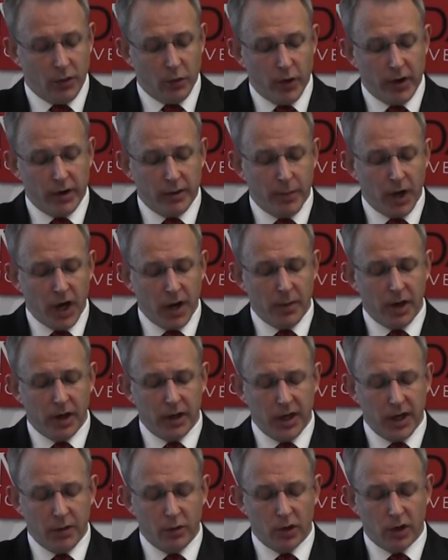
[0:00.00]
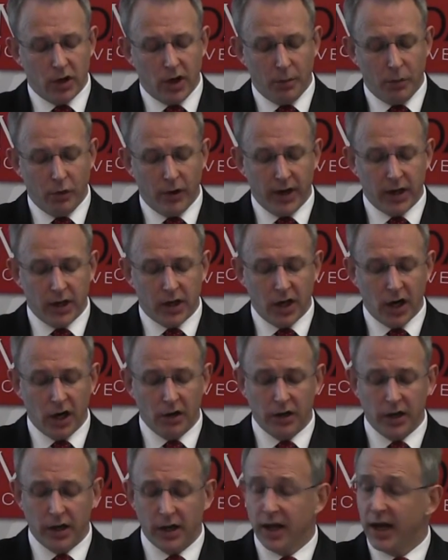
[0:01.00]
Where a mobile network operator
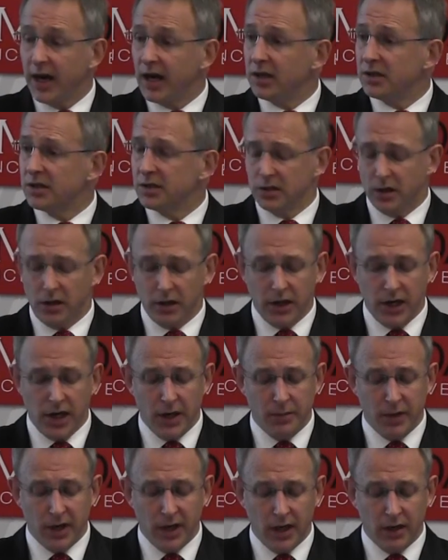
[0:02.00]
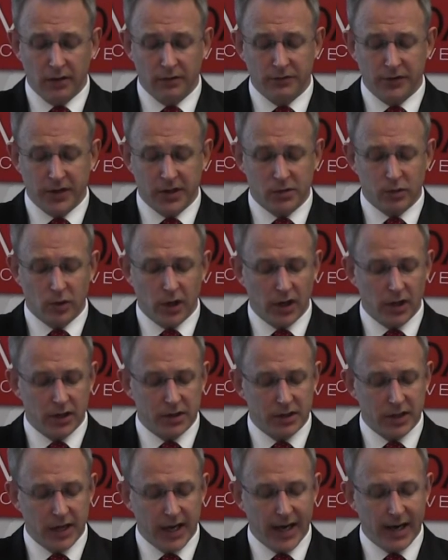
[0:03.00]
co-locates on an NBN fixed
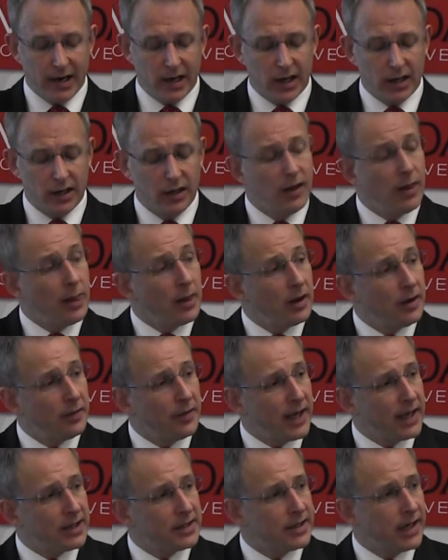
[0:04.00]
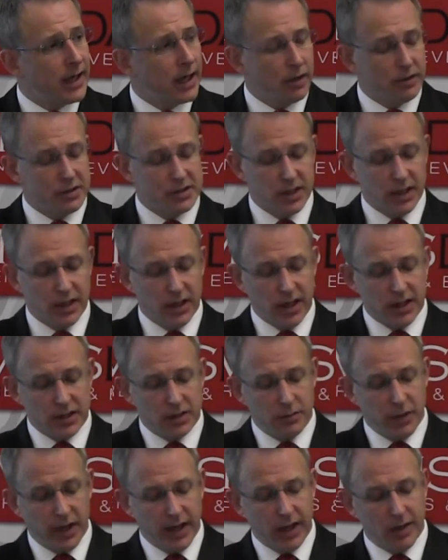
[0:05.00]
wireless tower, and that tower is
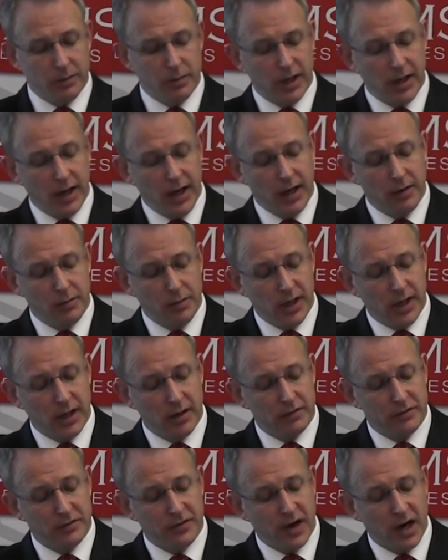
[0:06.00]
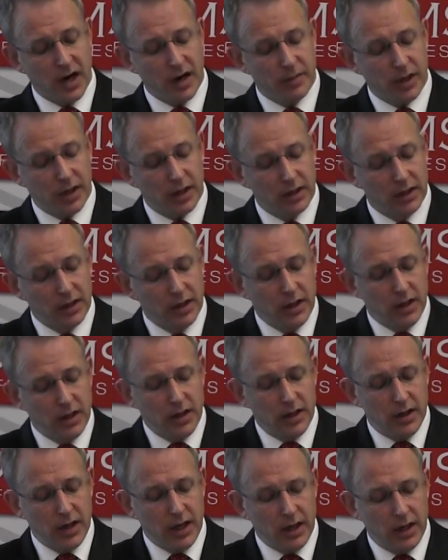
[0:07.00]
connected by NBN fibre,
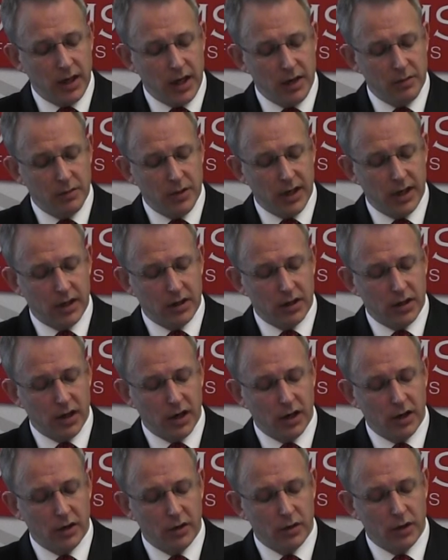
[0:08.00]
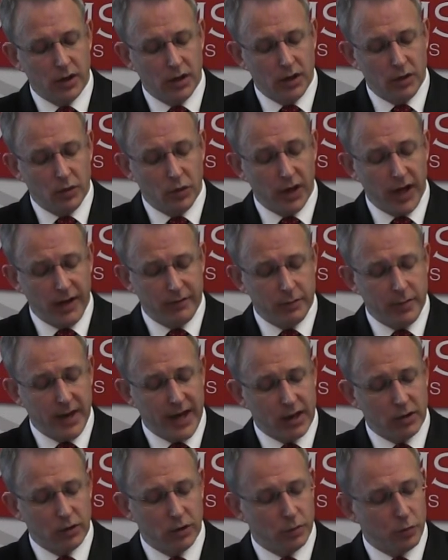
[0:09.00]
then NBN Co. will have a
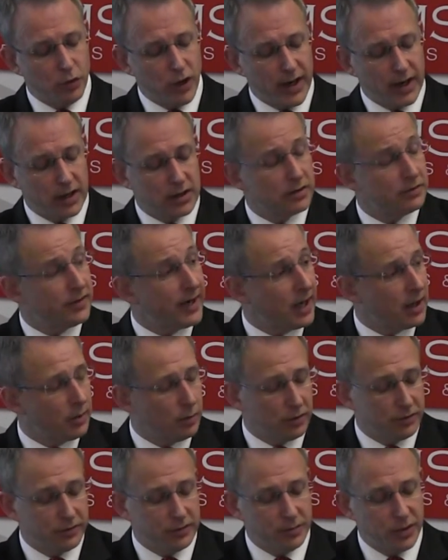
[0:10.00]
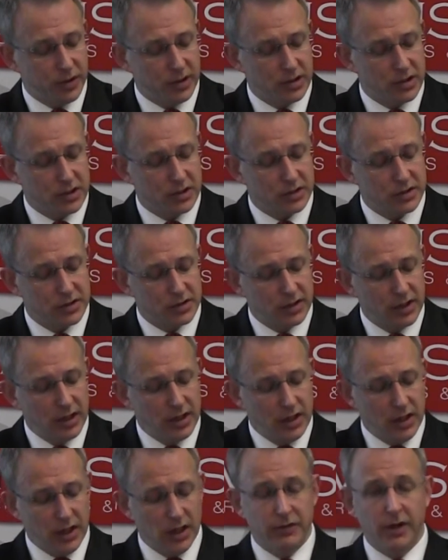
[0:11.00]
backhaul product available for purchase.
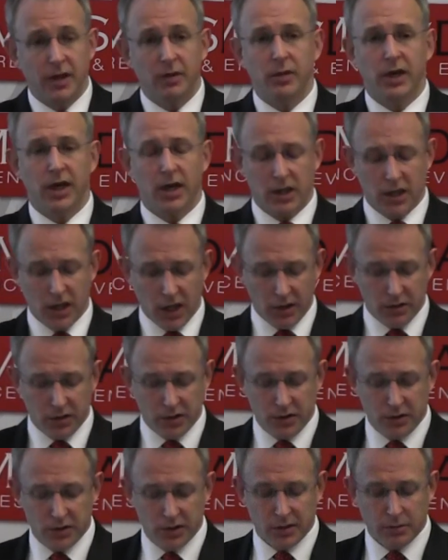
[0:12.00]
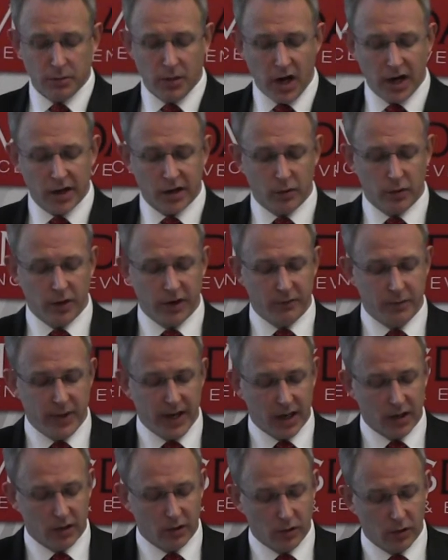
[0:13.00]
If NBN Co. is using microwave
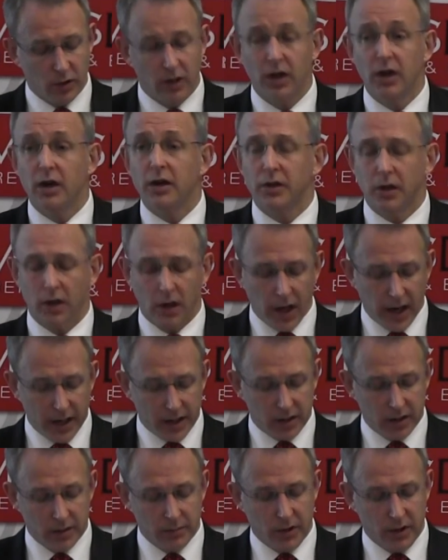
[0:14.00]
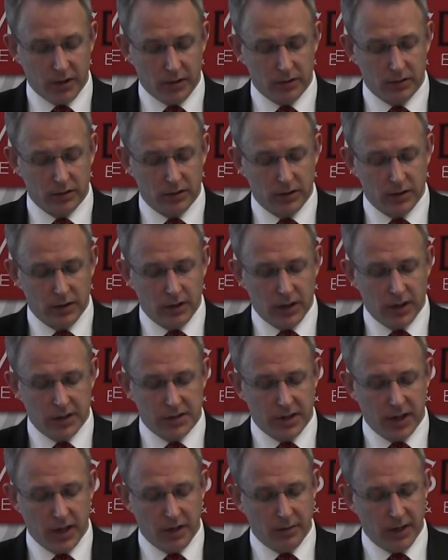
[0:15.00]
backhaul, the likely model
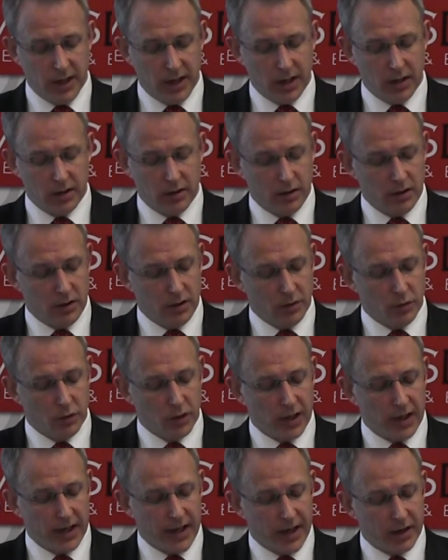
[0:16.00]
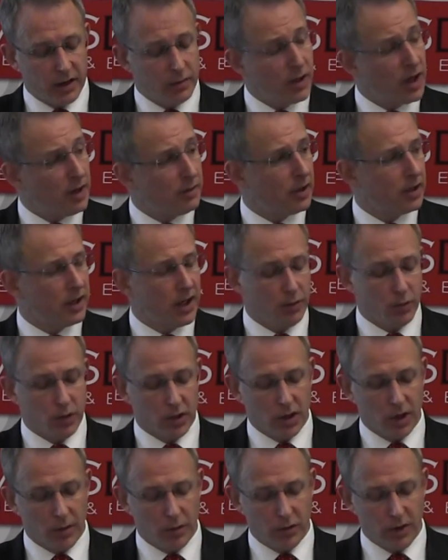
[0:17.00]
is that NBN will allow the mobile
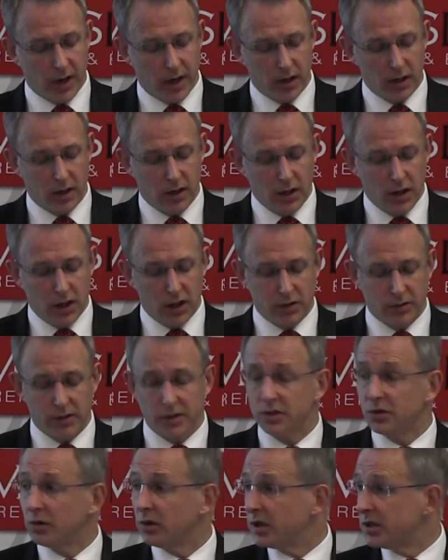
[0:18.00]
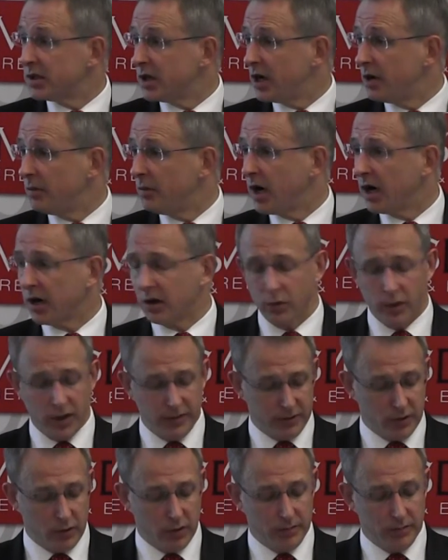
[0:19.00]
network operator to install its own
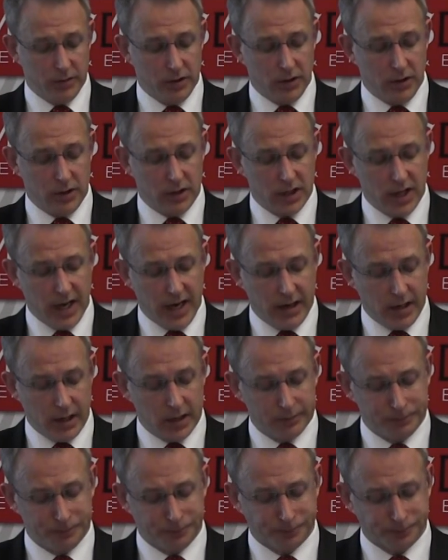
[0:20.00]
microwave equipment on the tower.